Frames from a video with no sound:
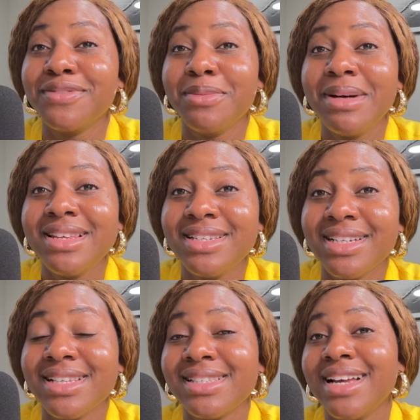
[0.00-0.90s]
for
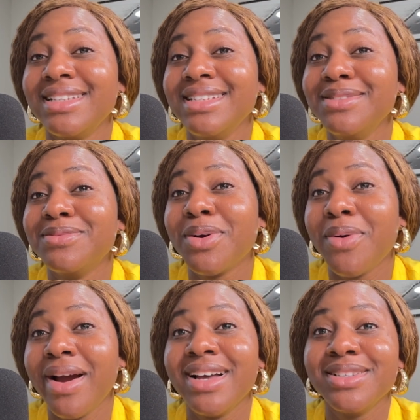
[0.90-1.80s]
managers that didn't
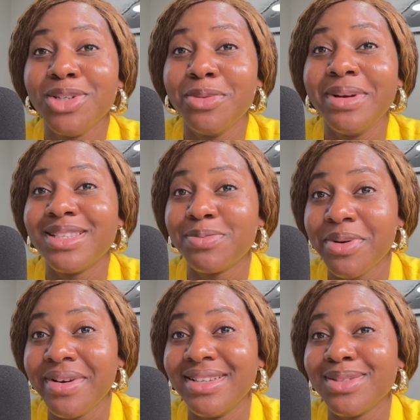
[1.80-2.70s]
require job
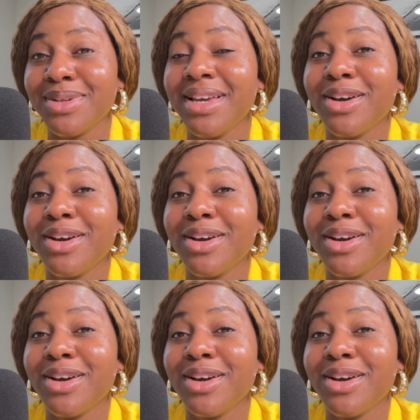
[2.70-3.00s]
experience, okay?